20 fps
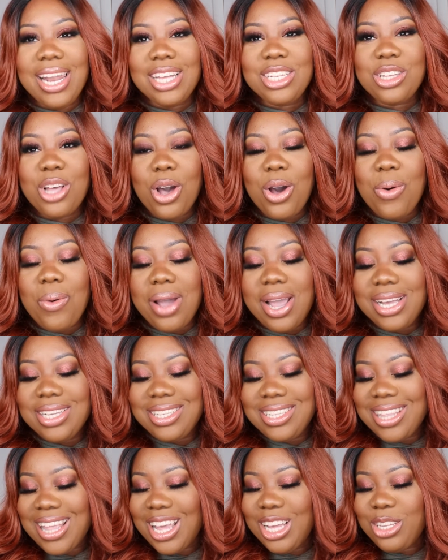as
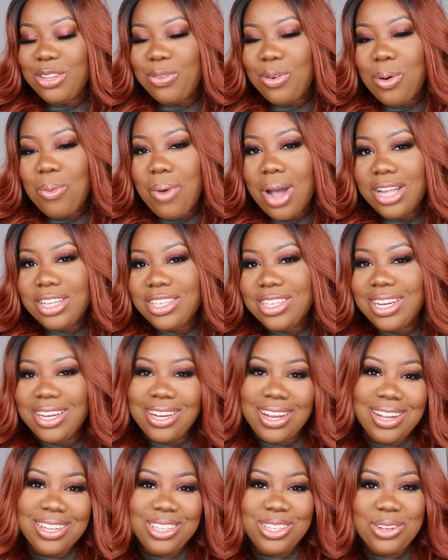always, thanks for
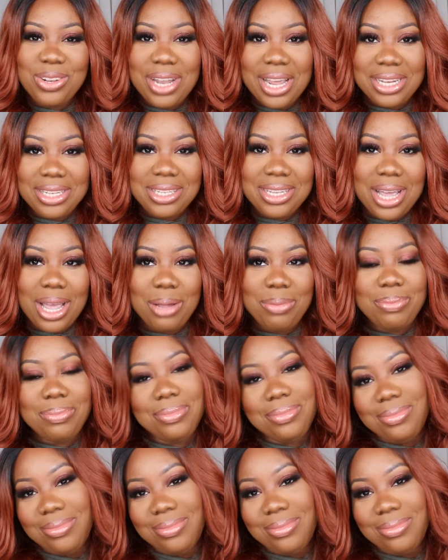watching. Until next time.